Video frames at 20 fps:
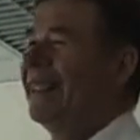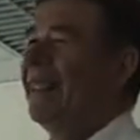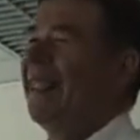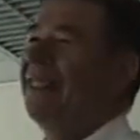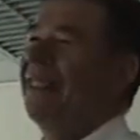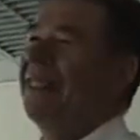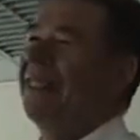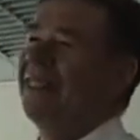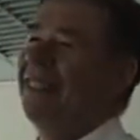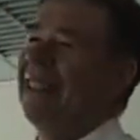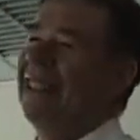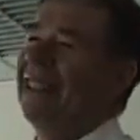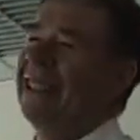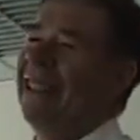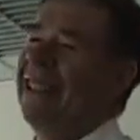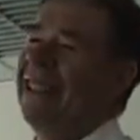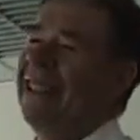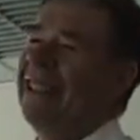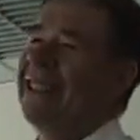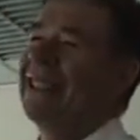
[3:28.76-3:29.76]
Then in the Middle
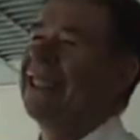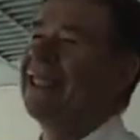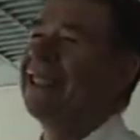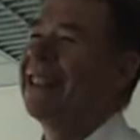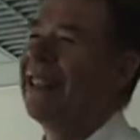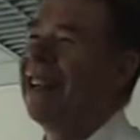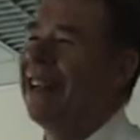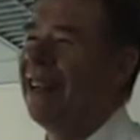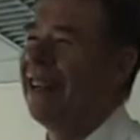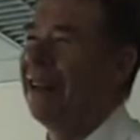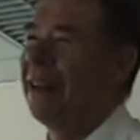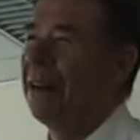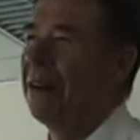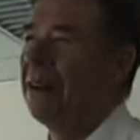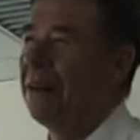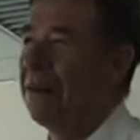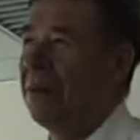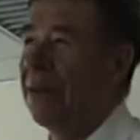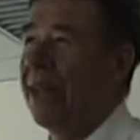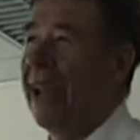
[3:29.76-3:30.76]
East,
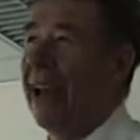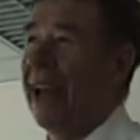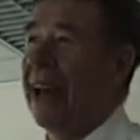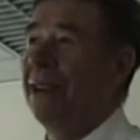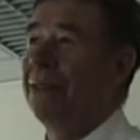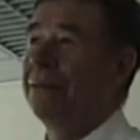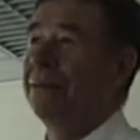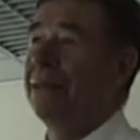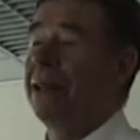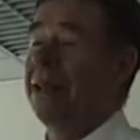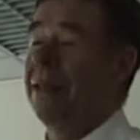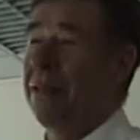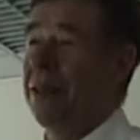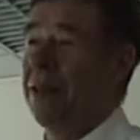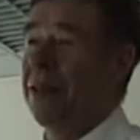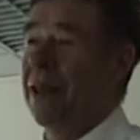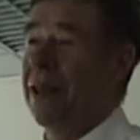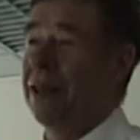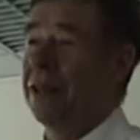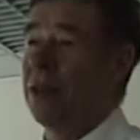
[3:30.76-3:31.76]

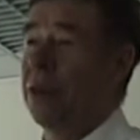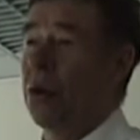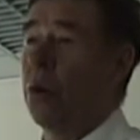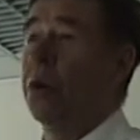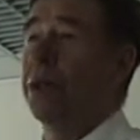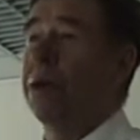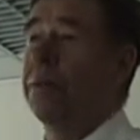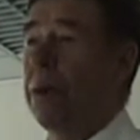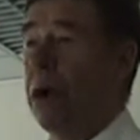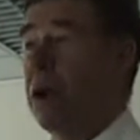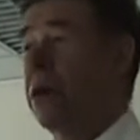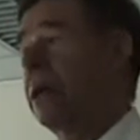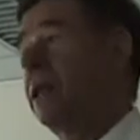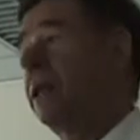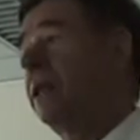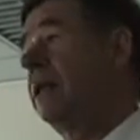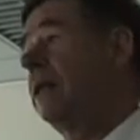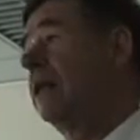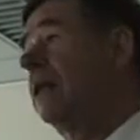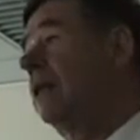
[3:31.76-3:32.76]
we were strong in
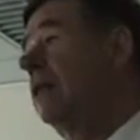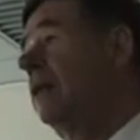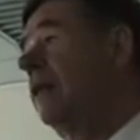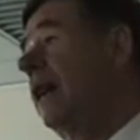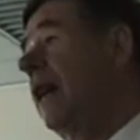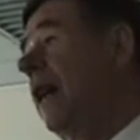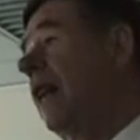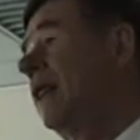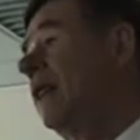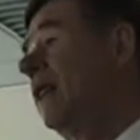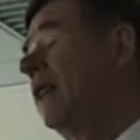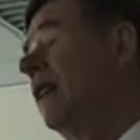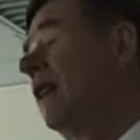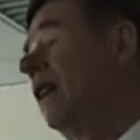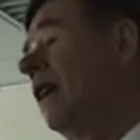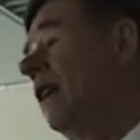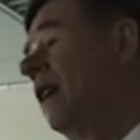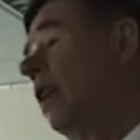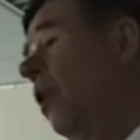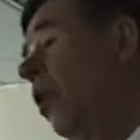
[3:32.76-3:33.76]
Pakistan. We had
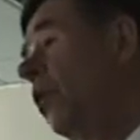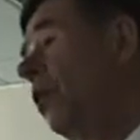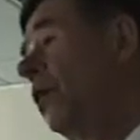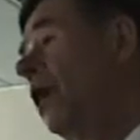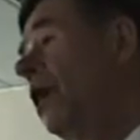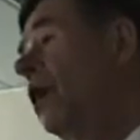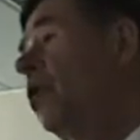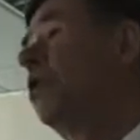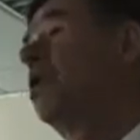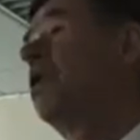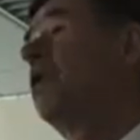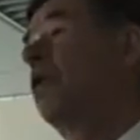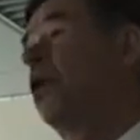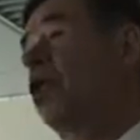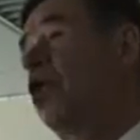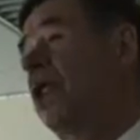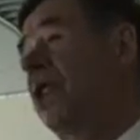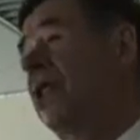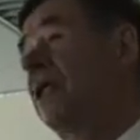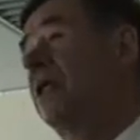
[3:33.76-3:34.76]
a lot used
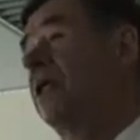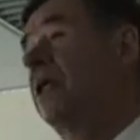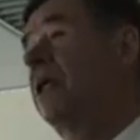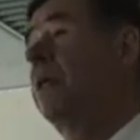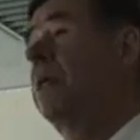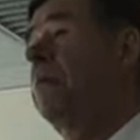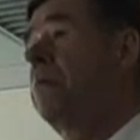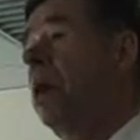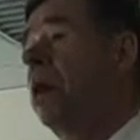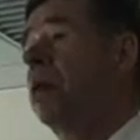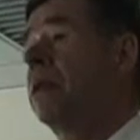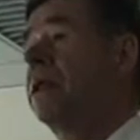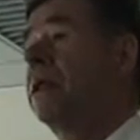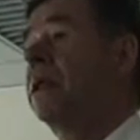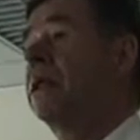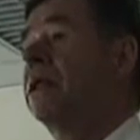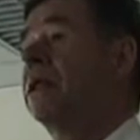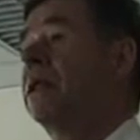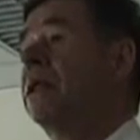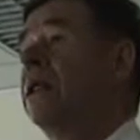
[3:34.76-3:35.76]
for children in
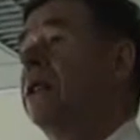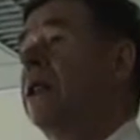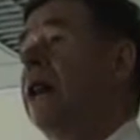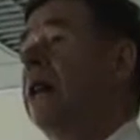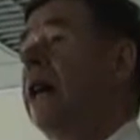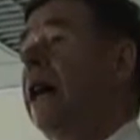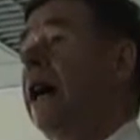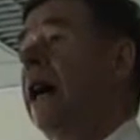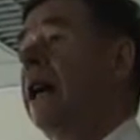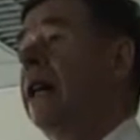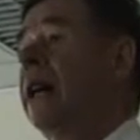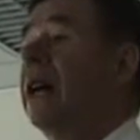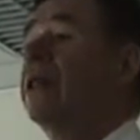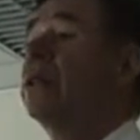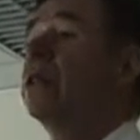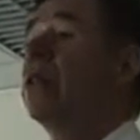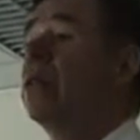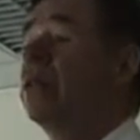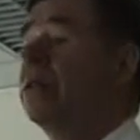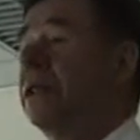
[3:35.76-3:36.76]
Pakistan. I
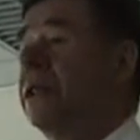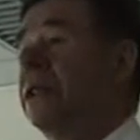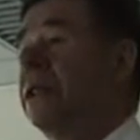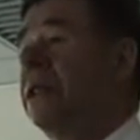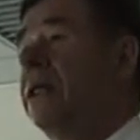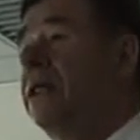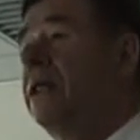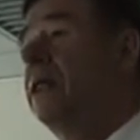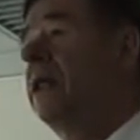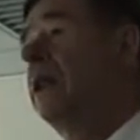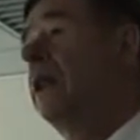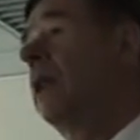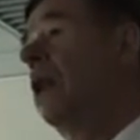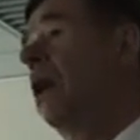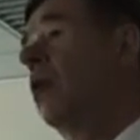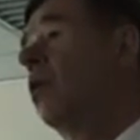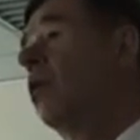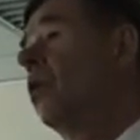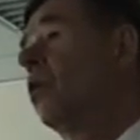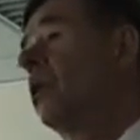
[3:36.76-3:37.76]
had conferences in
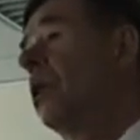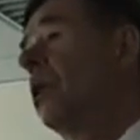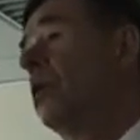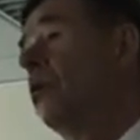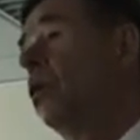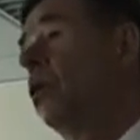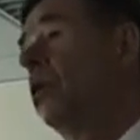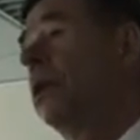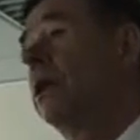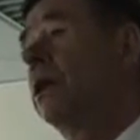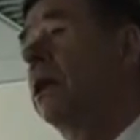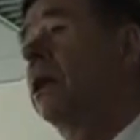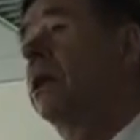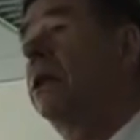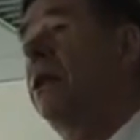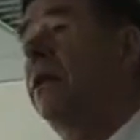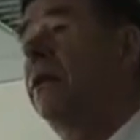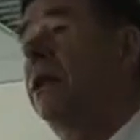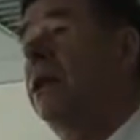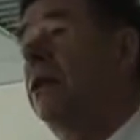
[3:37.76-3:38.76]
Lahore, in
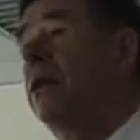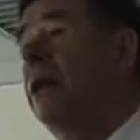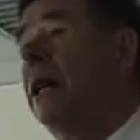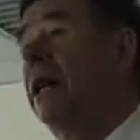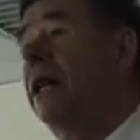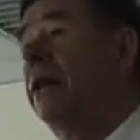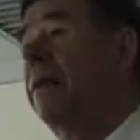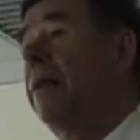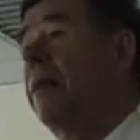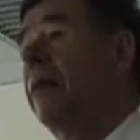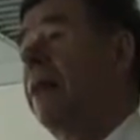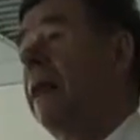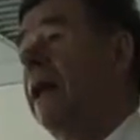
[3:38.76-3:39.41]
Multan, everywhere.